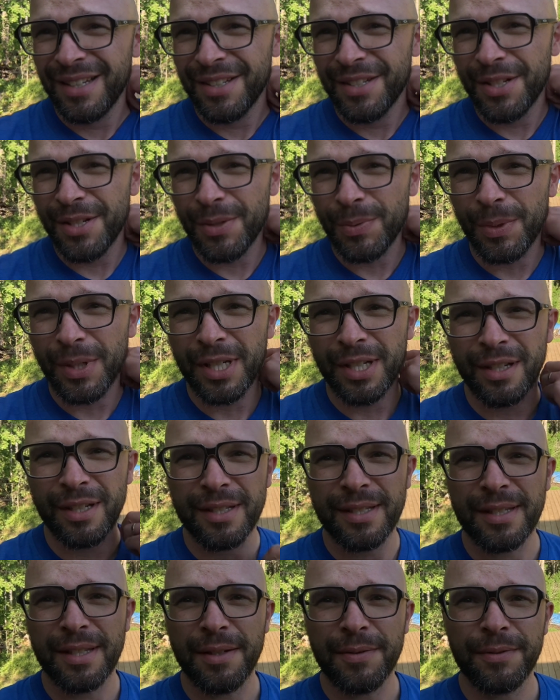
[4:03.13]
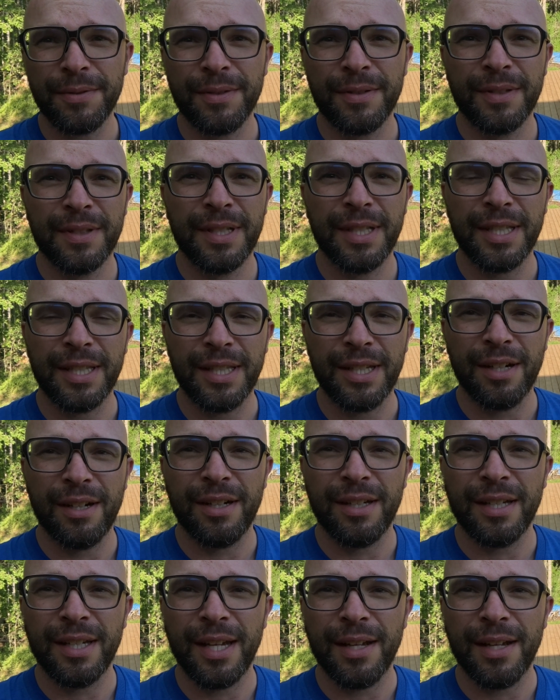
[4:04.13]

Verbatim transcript: just working on stuff in the yard,